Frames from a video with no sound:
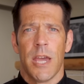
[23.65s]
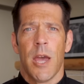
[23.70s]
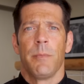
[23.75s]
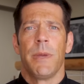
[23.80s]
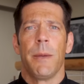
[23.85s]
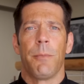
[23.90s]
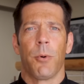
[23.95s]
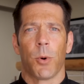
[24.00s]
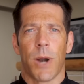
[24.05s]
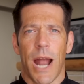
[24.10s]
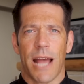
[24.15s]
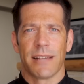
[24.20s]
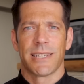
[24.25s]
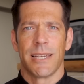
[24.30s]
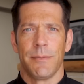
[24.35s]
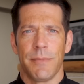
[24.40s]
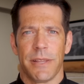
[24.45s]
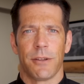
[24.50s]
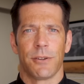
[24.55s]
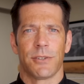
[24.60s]
People were
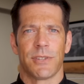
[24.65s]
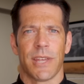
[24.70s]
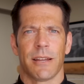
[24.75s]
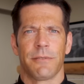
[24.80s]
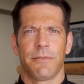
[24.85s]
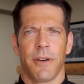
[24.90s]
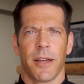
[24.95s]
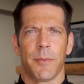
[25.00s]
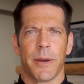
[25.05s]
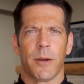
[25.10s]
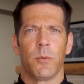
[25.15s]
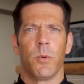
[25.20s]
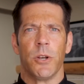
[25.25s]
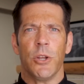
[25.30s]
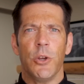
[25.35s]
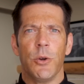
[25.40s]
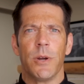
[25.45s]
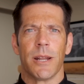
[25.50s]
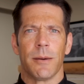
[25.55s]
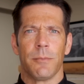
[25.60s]
asking me, there's like, Father Mike, when
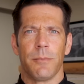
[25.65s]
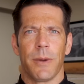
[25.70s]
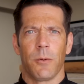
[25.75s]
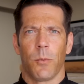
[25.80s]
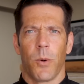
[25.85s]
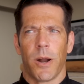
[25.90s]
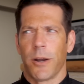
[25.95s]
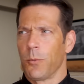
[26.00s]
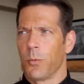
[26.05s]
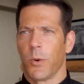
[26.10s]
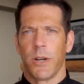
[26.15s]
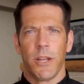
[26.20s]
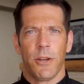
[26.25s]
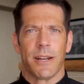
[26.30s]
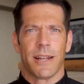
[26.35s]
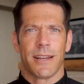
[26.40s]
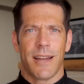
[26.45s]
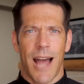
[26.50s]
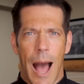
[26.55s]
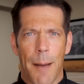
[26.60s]
are you
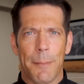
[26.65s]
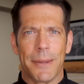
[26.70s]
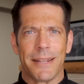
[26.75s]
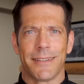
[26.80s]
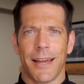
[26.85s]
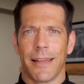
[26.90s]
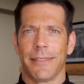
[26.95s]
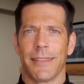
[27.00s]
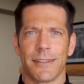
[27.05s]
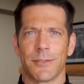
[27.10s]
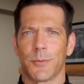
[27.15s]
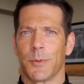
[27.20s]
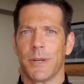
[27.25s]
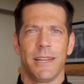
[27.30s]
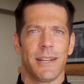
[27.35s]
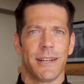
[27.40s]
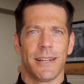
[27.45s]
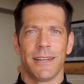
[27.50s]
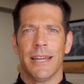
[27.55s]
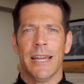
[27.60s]
gonna comment on this? When are
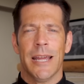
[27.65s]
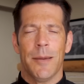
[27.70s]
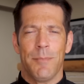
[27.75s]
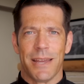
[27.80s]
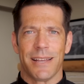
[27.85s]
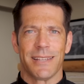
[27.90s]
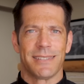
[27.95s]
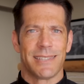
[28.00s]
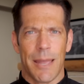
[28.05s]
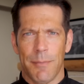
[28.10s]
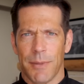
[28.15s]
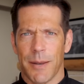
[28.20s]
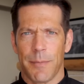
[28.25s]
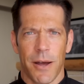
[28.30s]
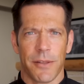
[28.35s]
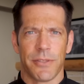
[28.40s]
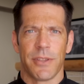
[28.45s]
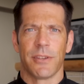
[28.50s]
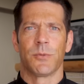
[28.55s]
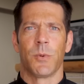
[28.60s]
you gonna make a statement
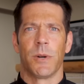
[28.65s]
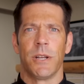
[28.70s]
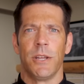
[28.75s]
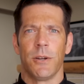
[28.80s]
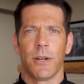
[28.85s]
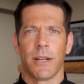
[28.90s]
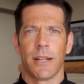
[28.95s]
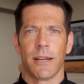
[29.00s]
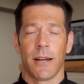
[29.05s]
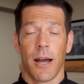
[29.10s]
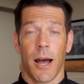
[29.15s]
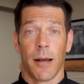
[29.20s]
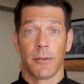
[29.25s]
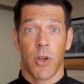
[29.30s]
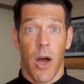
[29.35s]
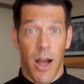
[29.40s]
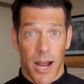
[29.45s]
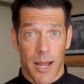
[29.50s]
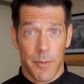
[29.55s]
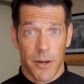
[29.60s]
about this? When are you gonna
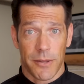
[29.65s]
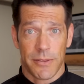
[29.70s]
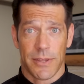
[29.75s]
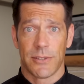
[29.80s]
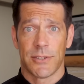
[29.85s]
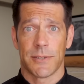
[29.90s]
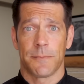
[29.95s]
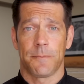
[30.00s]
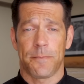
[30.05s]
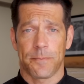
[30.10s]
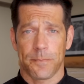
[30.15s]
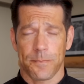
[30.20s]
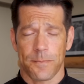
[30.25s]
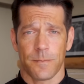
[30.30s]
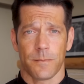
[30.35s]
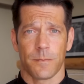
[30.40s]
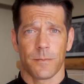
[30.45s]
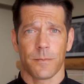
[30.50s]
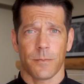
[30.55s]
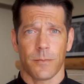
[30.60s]
talk about this?
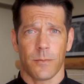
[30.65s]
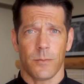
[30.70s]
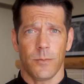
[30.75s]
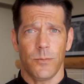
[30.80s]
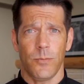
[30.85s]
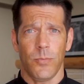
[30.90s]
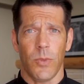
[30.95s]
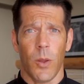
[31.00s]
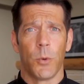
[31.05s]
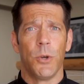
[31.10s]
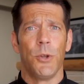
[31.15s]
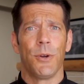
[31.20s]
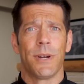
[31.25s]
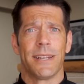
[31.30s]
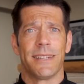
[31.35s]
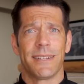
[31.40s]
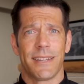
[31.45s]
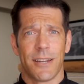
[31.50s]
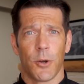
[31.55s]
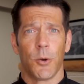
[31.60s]
When are
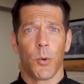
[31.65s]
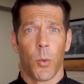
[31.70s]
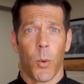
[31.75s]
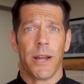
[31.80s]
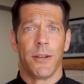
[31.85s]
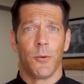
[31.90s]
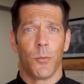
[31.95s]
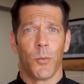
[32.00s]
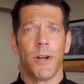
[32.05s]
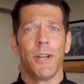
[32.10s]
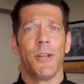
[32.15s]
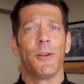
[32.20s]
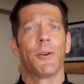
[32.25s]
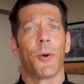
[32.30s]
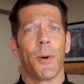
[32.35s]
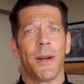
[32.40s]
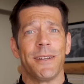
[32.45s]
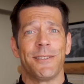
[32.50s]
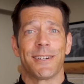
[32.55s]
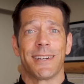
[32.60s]
you
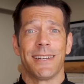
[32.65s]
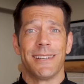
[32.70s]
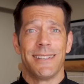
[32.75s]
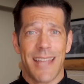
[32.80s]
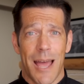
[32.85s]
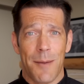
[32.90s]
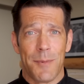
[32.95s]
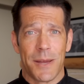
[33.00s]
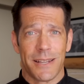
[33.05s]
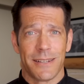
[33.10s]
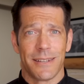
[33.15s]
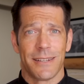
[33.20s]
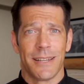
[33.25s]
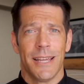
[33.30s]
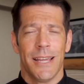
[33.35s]
going to condemn it?